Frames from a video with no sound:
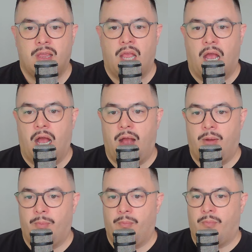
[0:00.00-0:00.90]

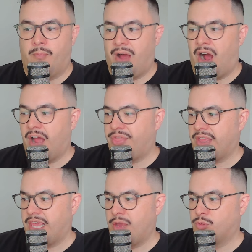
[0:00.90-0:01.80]
But I
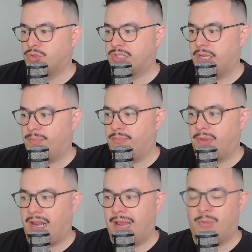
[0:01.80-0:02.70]
think he will sit,
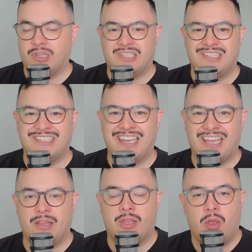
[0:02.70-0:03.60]
McLean might sit
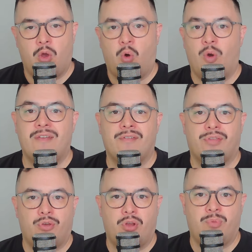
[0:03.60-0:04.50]
second or even
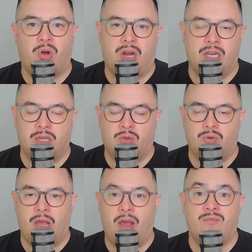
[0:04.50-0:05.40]
third behind Hiku.
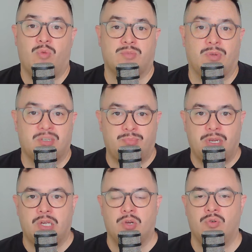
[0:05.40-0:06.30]
Now, I haven't watched much of
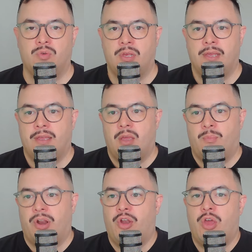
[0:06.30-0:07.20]
Peter Hiku,
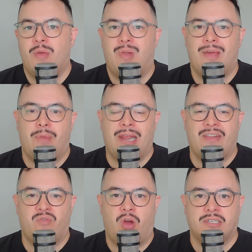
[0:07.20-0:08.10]
but I know he played mainly
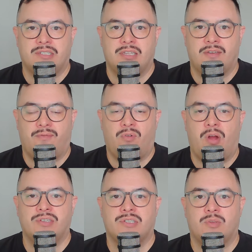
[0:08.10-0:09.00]
right center for
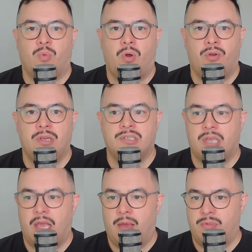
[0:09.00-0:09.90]
us at the Warriors.
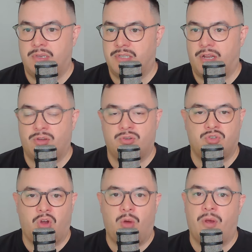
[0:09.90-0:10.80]
He's done a good
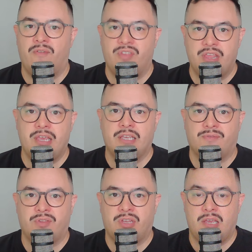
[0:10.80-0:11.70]
job over the years
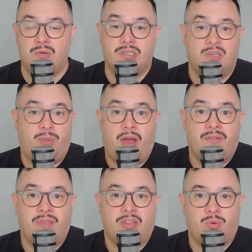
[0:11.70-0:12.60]
for the Kiwis. He's part
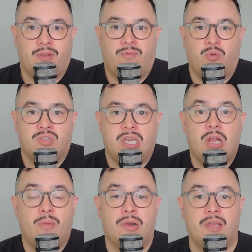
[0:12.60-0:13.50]
of that 2014,
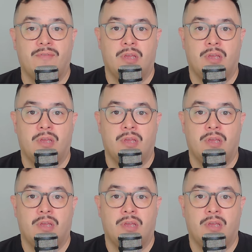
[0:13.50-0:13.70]
I believe,